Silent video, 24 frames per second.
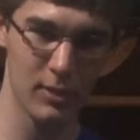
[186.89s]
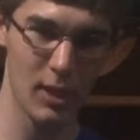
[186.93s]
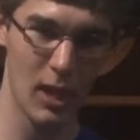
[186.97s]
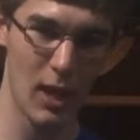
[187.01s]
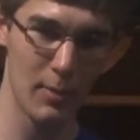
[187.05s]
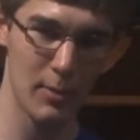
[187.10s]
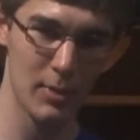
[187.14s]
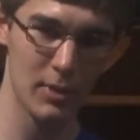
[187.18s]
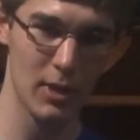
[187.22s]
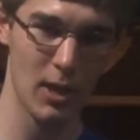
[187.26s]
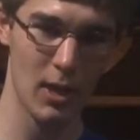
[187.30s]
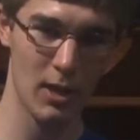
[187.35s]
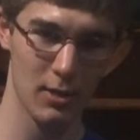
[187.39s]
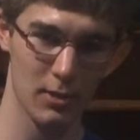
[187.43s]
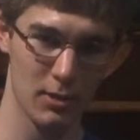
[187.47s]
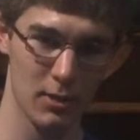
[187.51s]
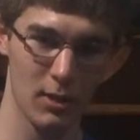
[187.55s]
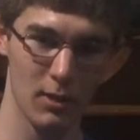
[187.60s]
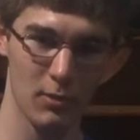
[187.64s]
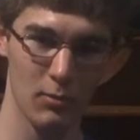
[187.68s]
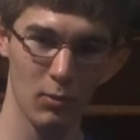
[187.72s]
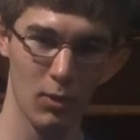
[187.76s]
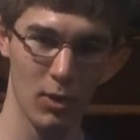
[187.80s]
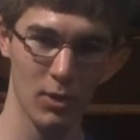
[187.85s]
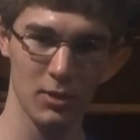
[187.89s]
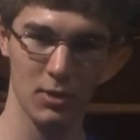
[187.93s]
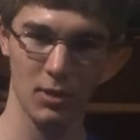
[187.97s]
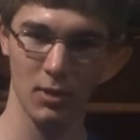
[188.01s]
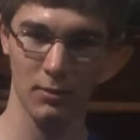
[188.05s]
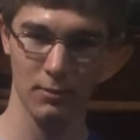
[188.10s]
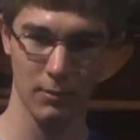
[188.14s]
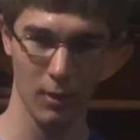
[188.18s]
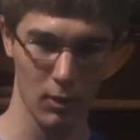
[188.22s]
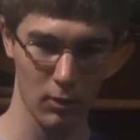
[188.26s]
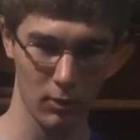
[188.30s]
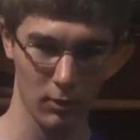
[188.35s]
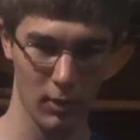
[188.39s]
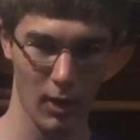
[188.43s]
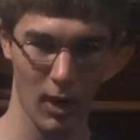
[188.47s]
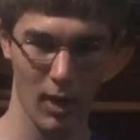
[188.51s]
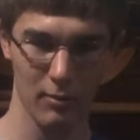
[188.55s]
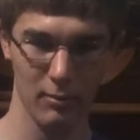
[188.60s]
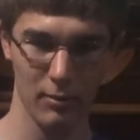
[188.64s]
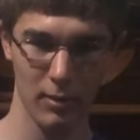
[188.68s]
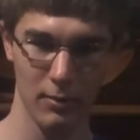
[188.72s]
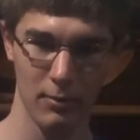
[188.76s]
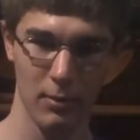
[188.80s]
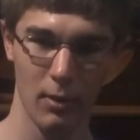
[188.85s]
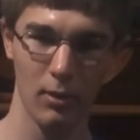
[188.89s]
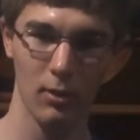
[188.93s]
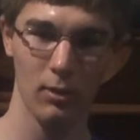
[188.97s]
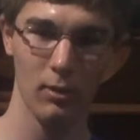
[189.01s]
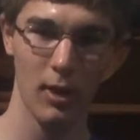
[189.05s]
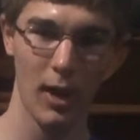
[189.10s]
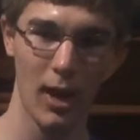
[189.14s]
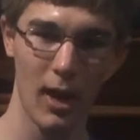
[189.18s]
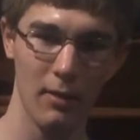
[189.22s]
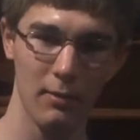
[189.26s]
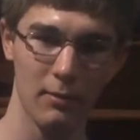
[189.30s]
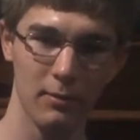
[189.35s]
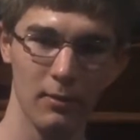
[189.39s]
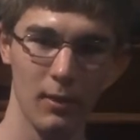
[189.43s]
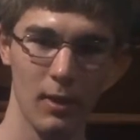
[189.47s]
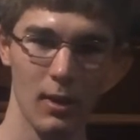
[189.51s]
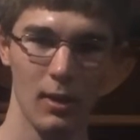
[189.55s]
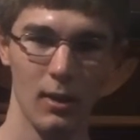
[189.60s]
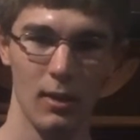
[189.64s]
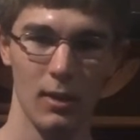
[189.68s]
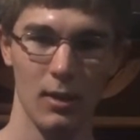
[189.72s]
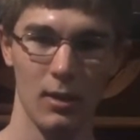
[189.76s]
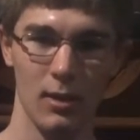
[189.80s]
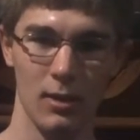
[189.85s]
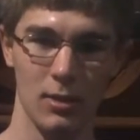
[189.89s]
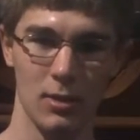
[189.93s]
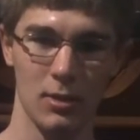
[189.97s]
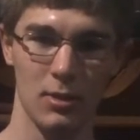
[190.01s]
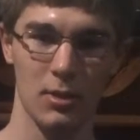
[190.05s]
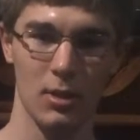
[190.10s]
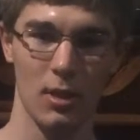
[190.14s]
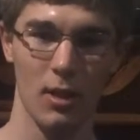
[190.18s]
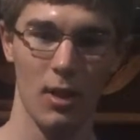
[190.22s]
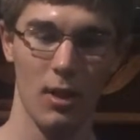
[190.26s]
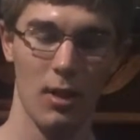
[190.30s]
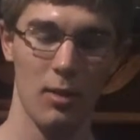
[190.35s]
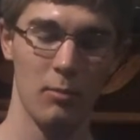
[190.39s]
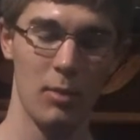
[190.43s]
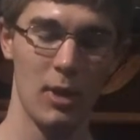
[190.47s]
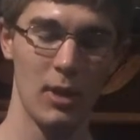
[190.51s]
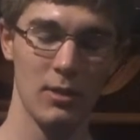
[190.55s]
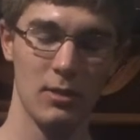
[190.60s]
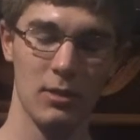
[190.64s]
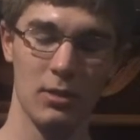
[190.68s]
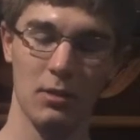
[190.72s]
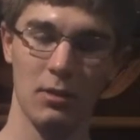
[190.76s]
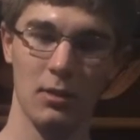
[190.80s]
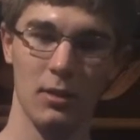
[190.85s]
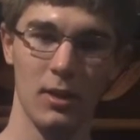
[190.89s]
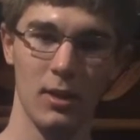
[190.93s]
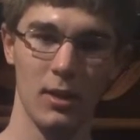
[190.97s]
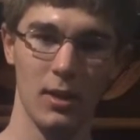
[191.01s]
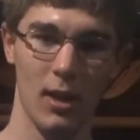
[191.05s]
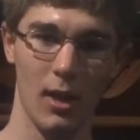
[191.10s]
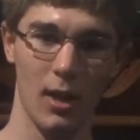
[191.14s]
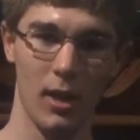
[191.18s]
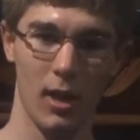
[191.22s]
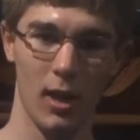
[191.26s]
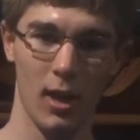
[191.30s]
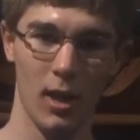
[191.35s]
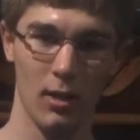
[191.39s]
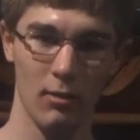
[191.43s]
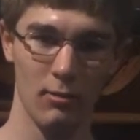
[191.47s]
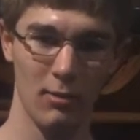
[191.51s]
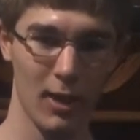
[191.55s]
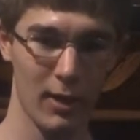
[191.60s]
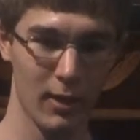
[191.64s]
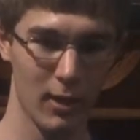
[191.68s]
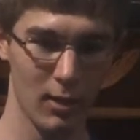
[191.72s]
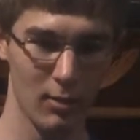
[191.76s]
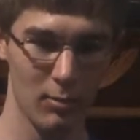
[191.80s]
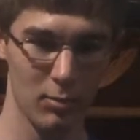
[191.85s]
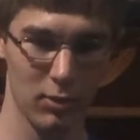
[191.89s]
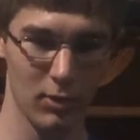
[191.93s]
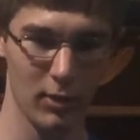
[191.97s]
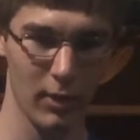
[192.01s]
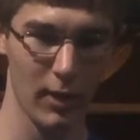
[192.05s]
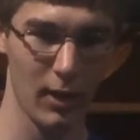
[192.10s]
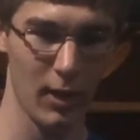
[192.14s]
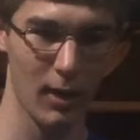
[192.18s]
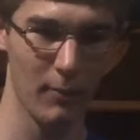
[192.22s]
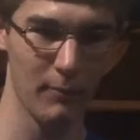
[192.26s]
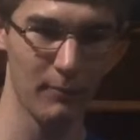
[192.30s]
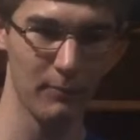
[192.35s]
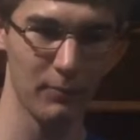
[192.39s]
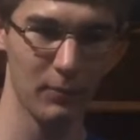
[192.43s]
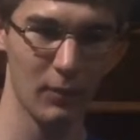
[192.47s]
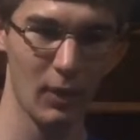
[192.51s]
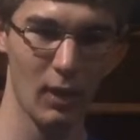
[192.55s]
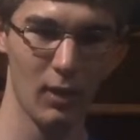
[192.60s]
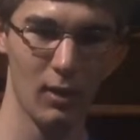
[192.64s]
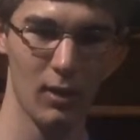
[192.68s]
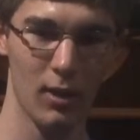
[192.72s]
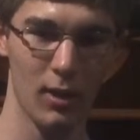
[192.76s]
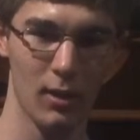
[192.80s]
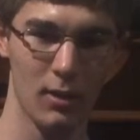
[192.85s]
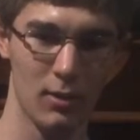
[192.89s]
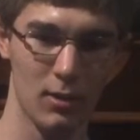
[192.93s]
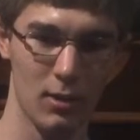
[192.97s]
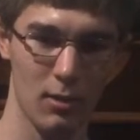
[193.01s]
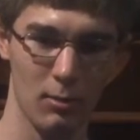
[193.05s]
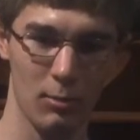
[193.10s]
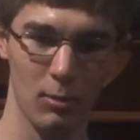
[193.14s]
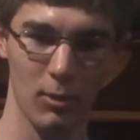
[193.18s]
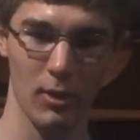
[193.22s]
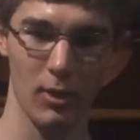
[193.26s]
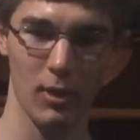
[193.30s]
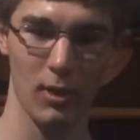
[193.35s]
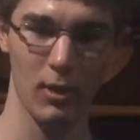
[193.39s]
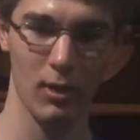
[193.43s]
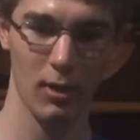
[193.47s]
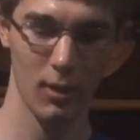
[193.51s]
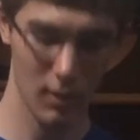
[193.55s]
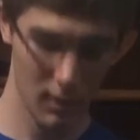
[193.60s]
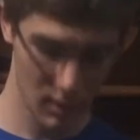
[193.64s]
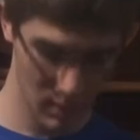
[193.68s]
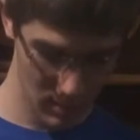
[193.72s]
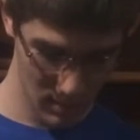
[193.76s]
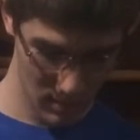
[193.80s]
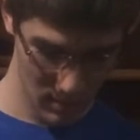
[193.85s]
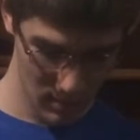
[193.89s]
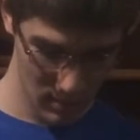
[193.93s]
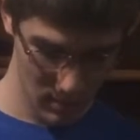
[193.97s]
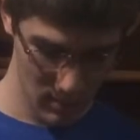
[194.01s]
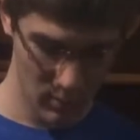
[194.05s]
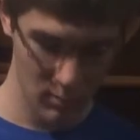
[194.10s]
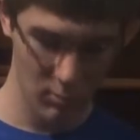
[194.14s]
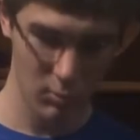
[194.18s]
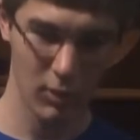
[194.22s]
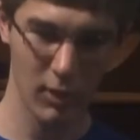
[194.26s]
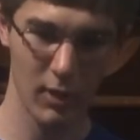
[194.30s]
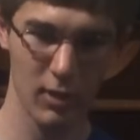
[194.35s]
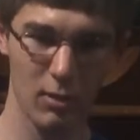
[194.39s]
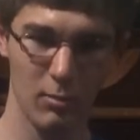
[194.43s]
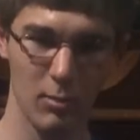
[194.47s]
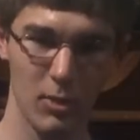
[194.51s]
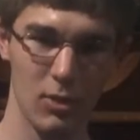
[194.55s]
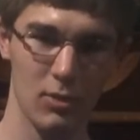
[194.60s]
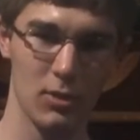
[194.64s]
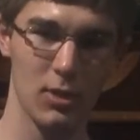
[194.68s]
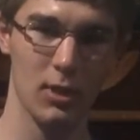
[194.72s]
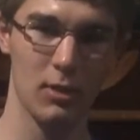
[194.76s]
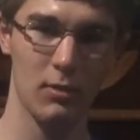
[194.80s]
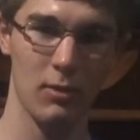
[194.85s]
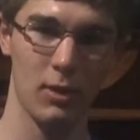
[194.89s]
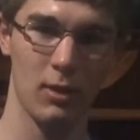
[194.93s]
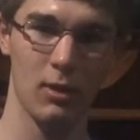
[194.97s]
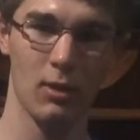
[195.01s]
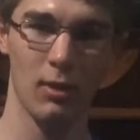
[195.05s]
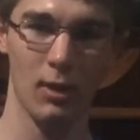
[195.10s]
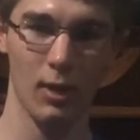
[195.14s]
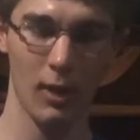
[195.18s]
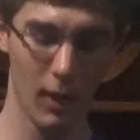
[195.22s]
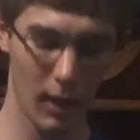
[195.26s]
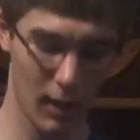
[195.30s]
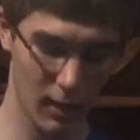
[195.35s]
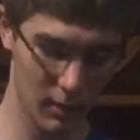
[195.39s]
of Thomas Edison was the phonograph. The phonograph is basically a record player. It would play the music recorded